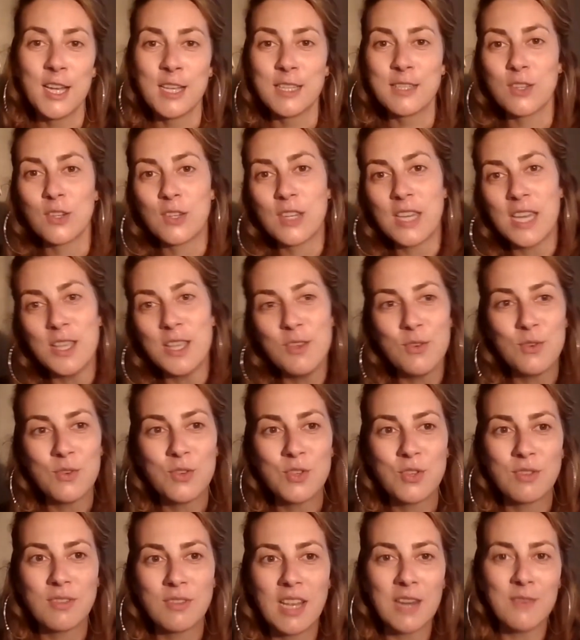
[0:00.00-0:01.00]
So
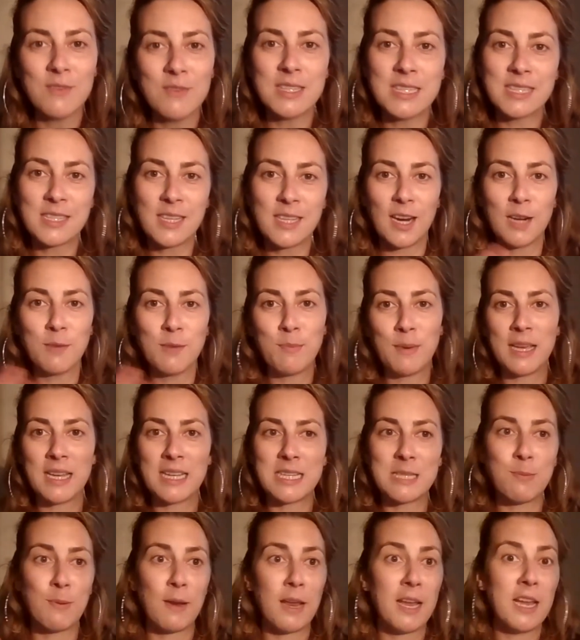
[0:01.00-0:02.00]
can we start by
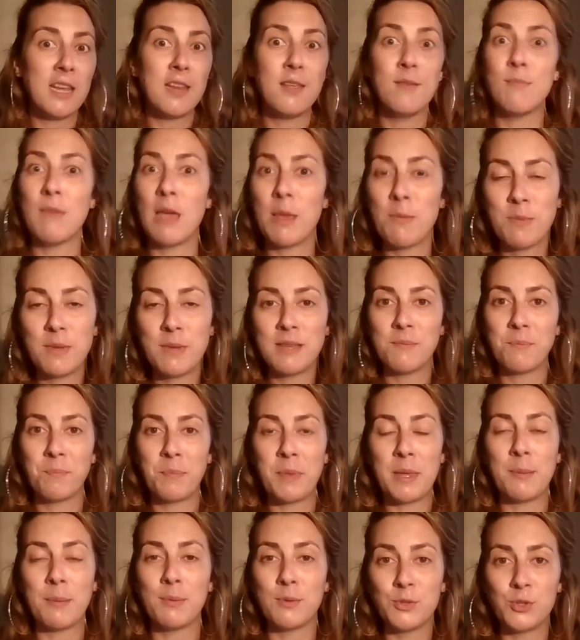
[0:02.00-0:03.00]
explaining, maybe
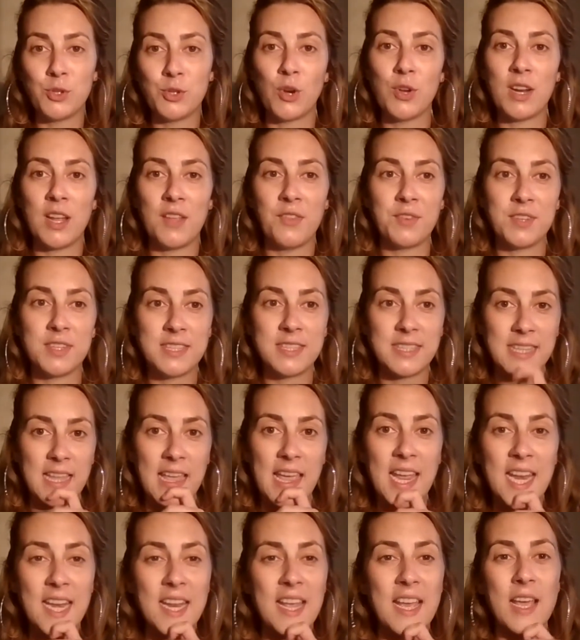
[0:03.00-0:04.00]
people don't
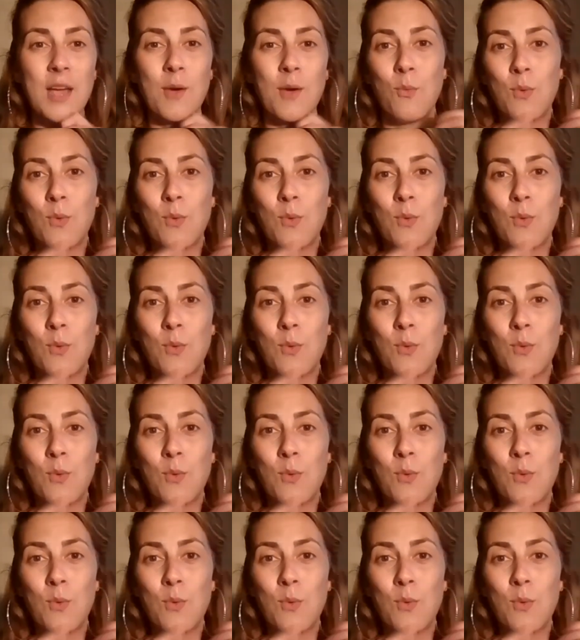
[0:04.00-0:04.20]
understand,